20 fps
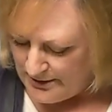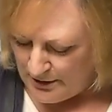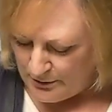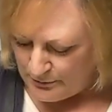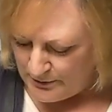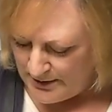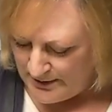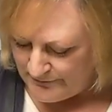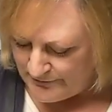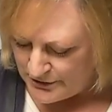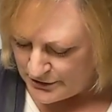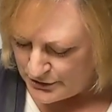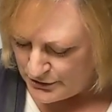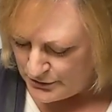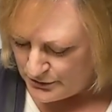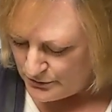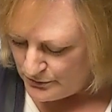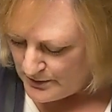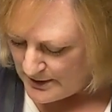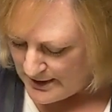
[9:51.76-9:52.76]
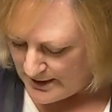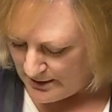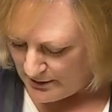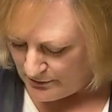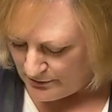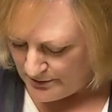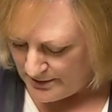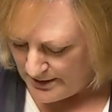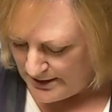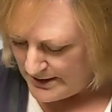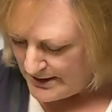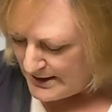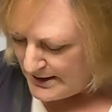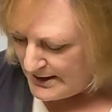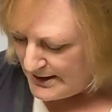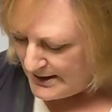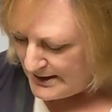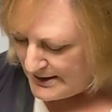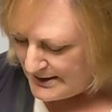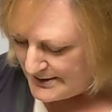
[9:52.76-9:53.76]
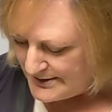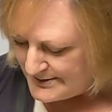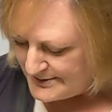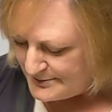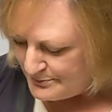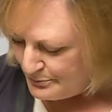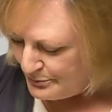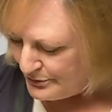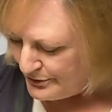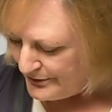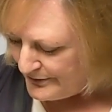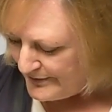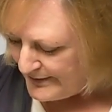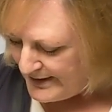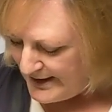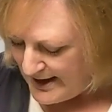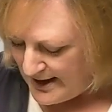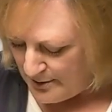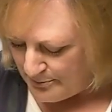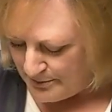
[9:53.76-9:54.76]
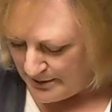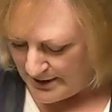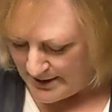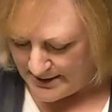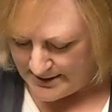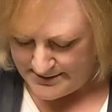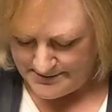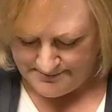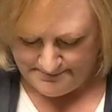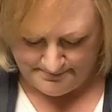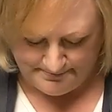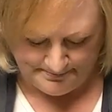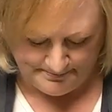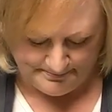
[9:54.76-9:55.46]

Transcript: all we have to do now is put the cap on.